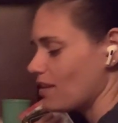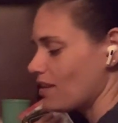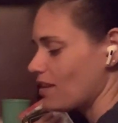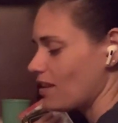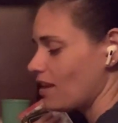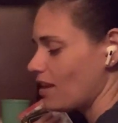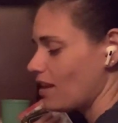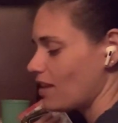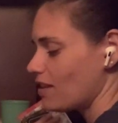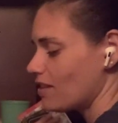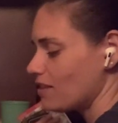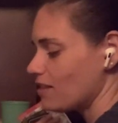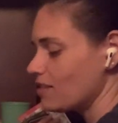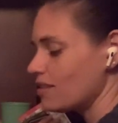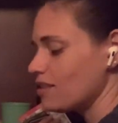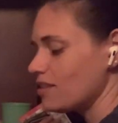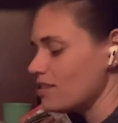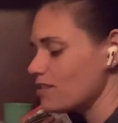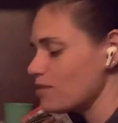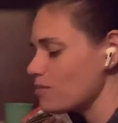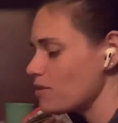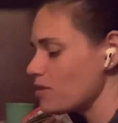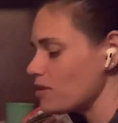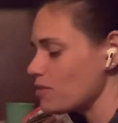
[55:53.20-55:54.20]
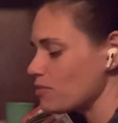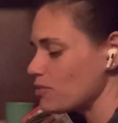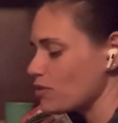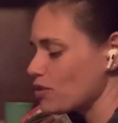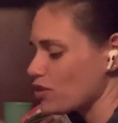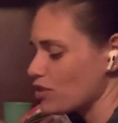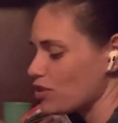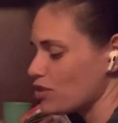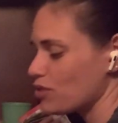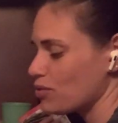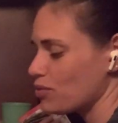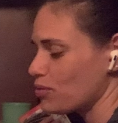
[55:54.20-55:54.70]
And some of them look
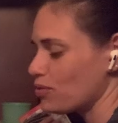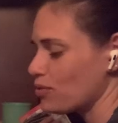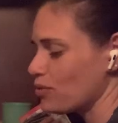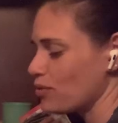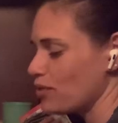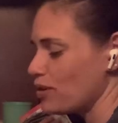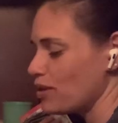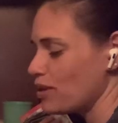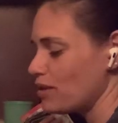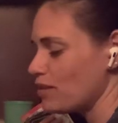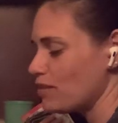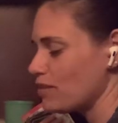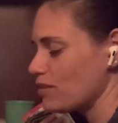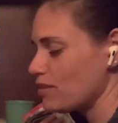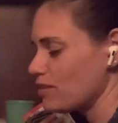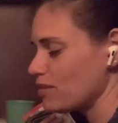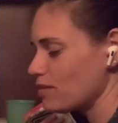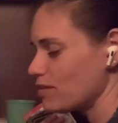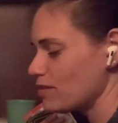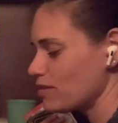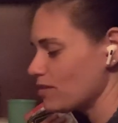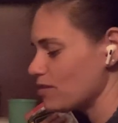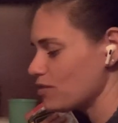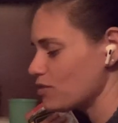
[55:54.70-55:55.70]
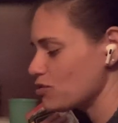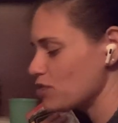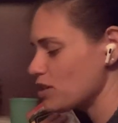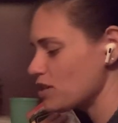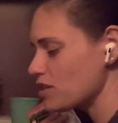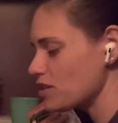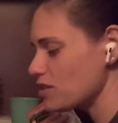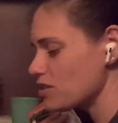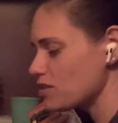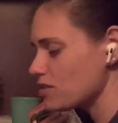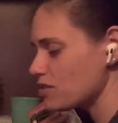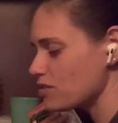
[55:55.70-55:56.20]
cute. I mean, the
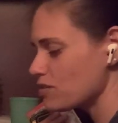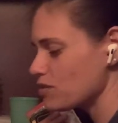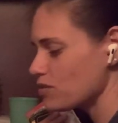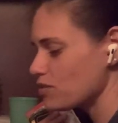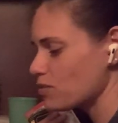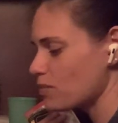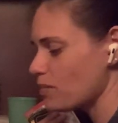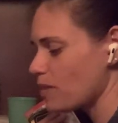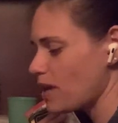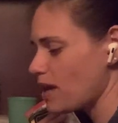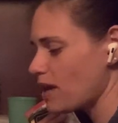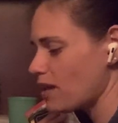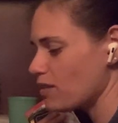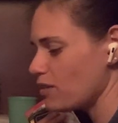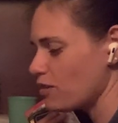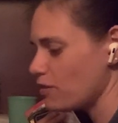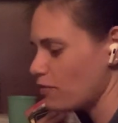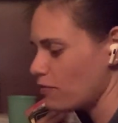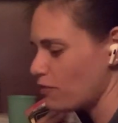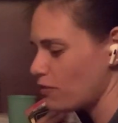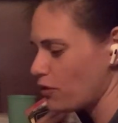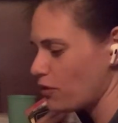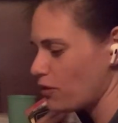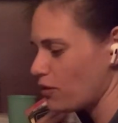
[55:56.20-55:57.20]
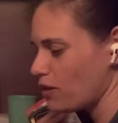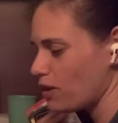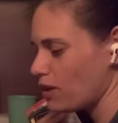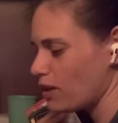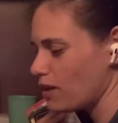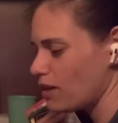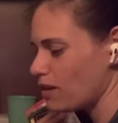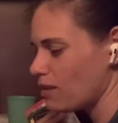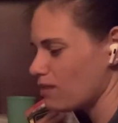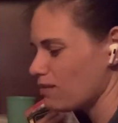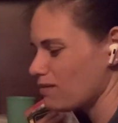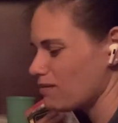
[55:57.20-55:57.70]
tarantulas aren't so bad. They're
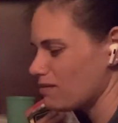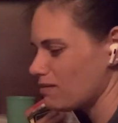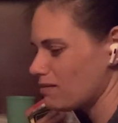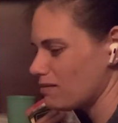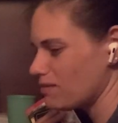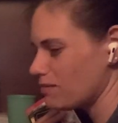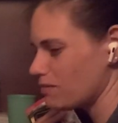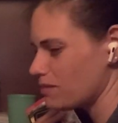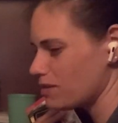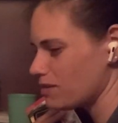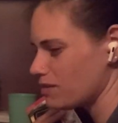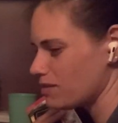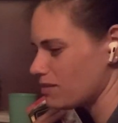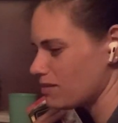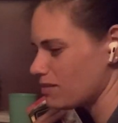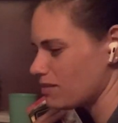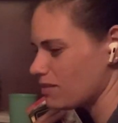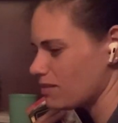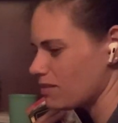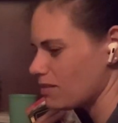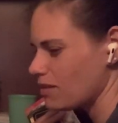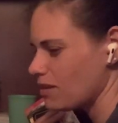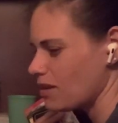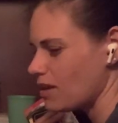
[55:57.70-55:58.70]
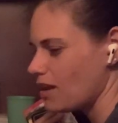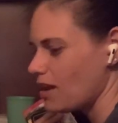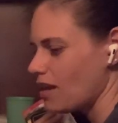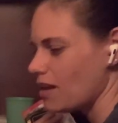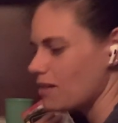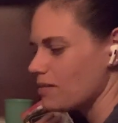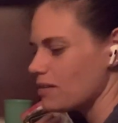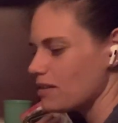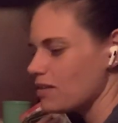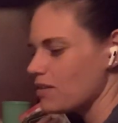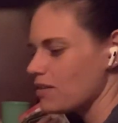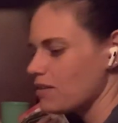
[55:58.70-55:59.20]
furry. And, you know
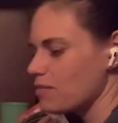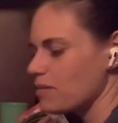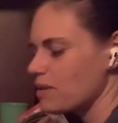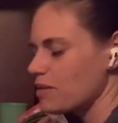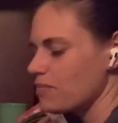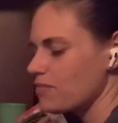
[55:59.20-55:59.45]
what I mean?